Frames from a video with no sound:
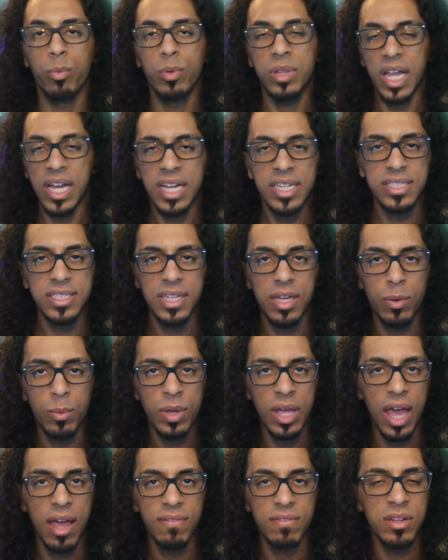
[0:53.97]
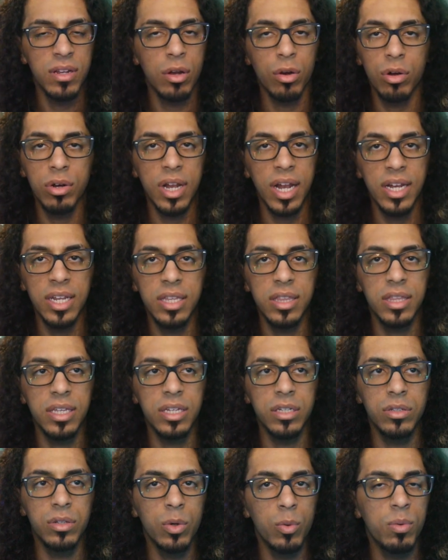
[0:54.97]
like I said, we haven't heard
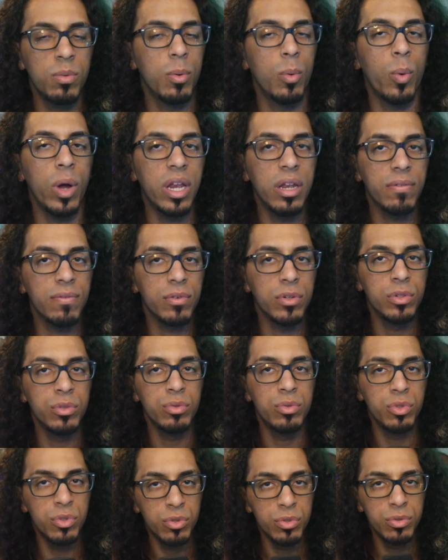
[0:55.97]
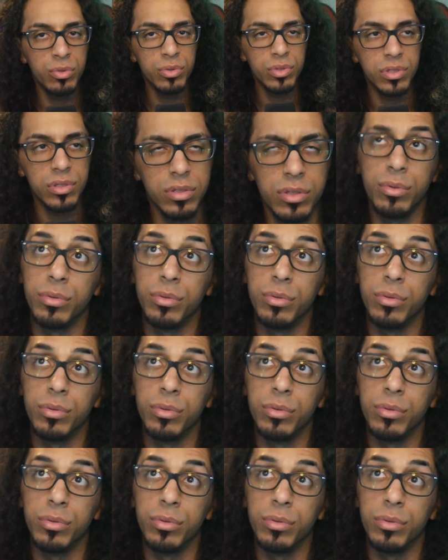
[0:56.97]
anything new. We've been waiting for new news, new